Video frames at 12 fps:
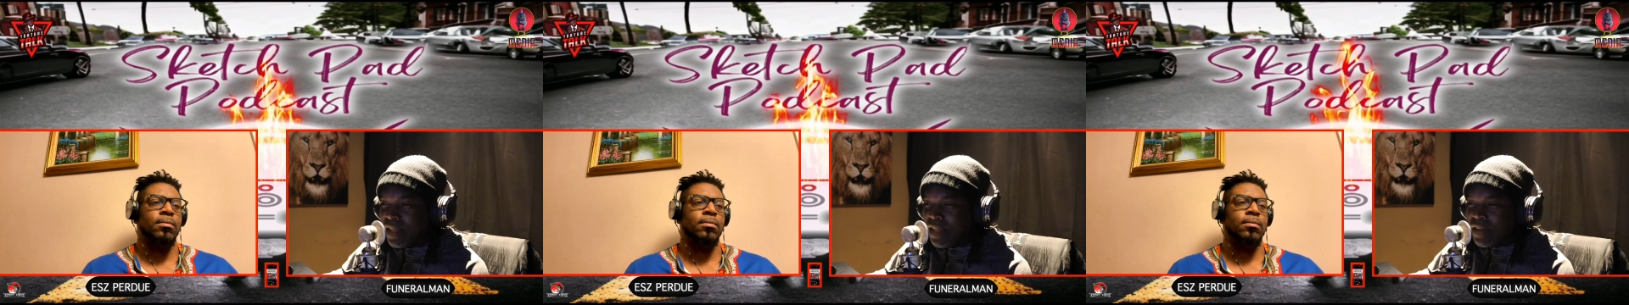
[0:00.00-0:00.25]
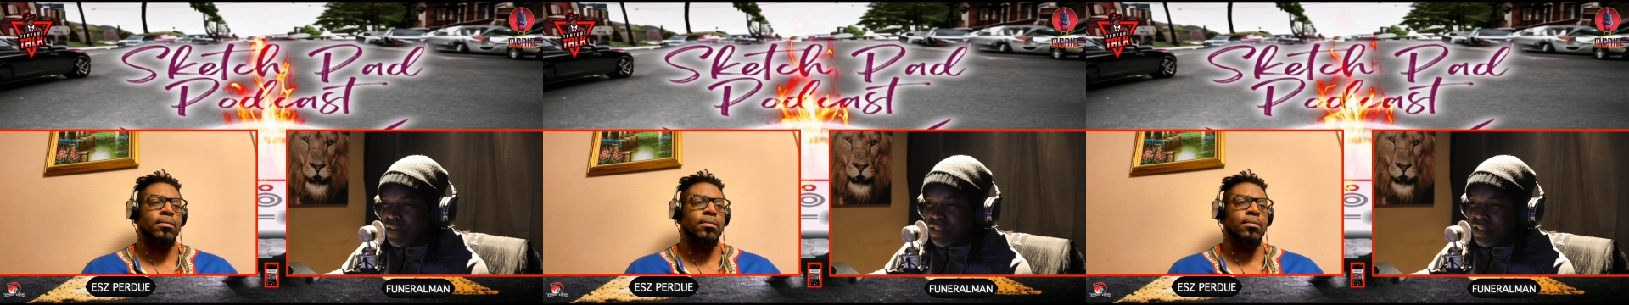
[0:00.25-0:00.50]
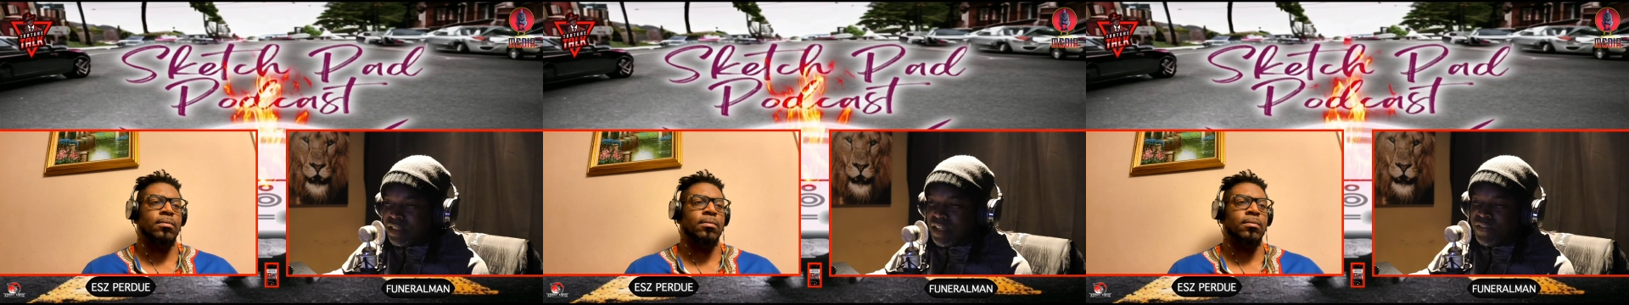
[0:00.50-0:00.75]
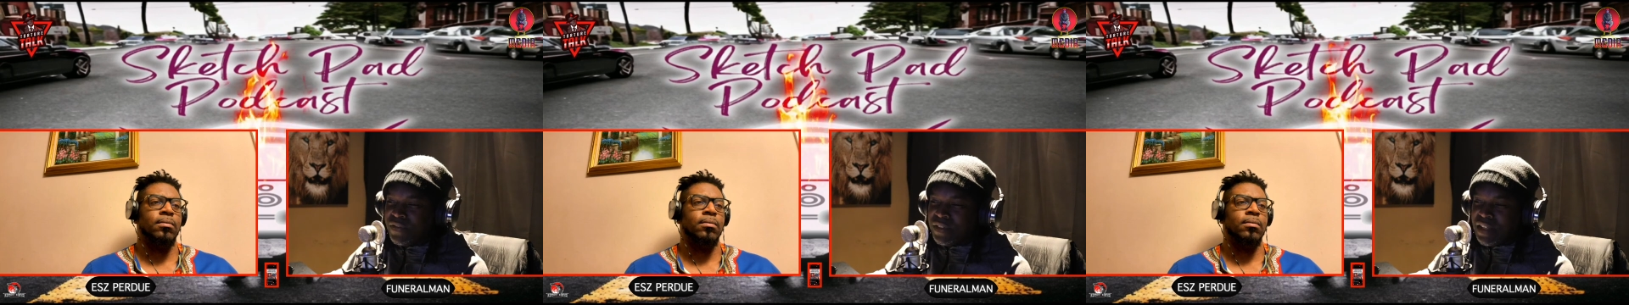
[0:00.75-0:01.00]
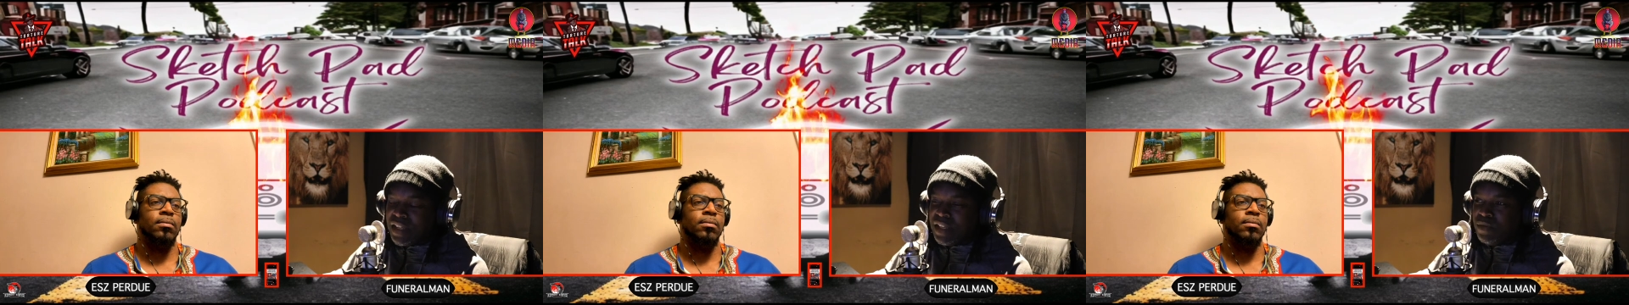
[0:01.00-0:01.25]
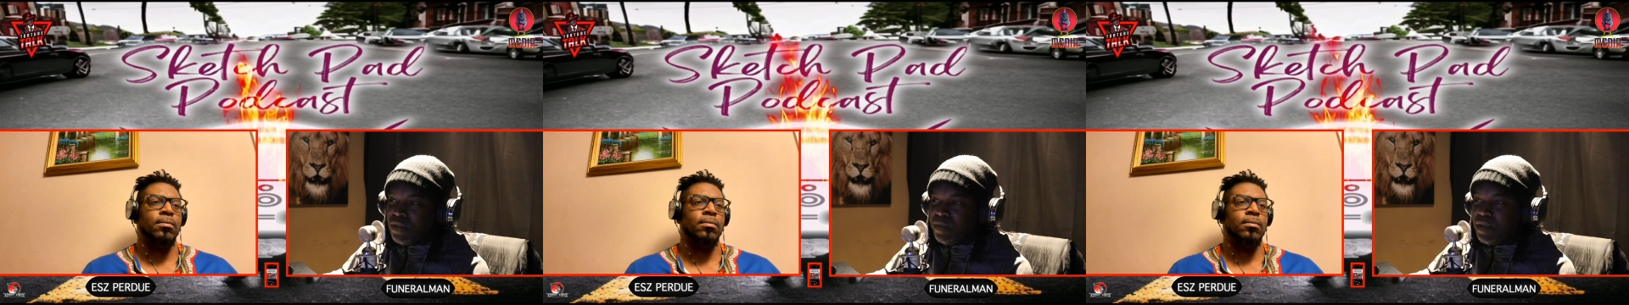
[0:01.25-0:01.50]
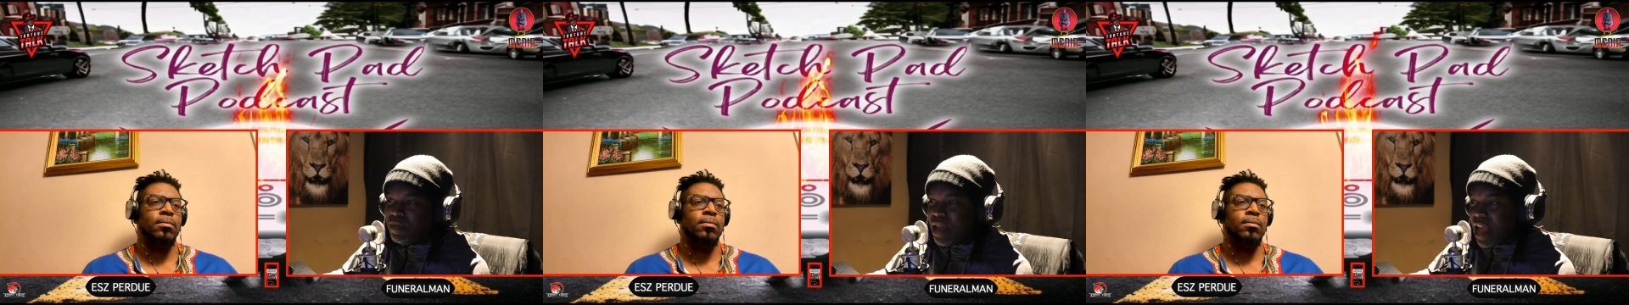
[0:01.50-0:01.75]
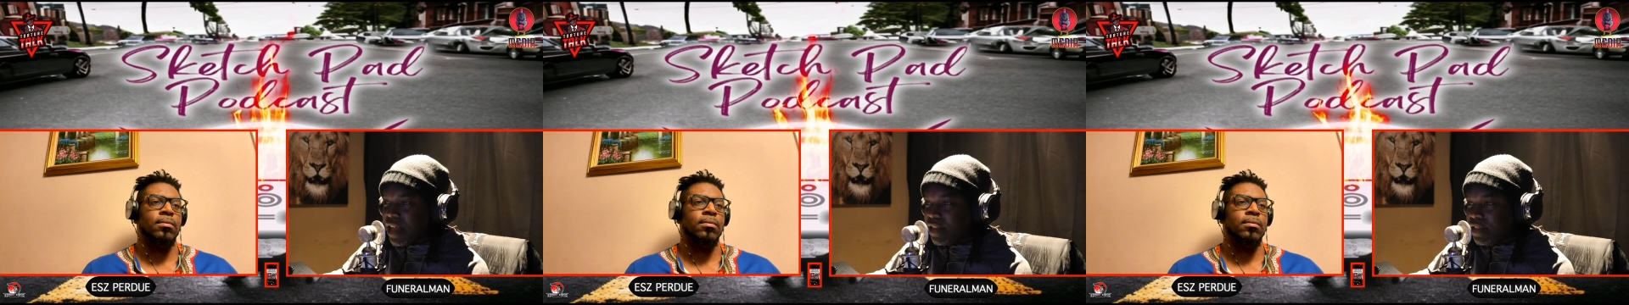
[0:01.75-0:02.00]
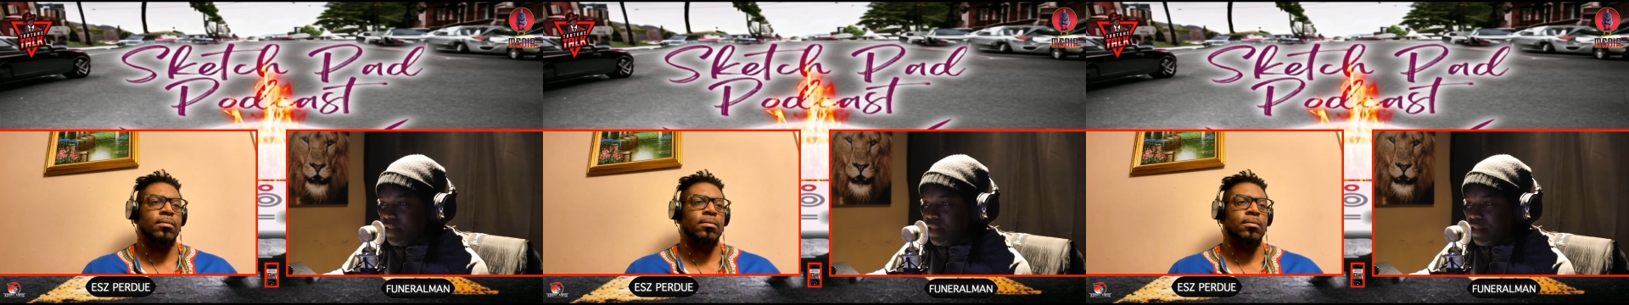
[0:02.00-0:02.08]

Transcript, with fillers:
Speaker 1: and all this stuff. And we'll be back.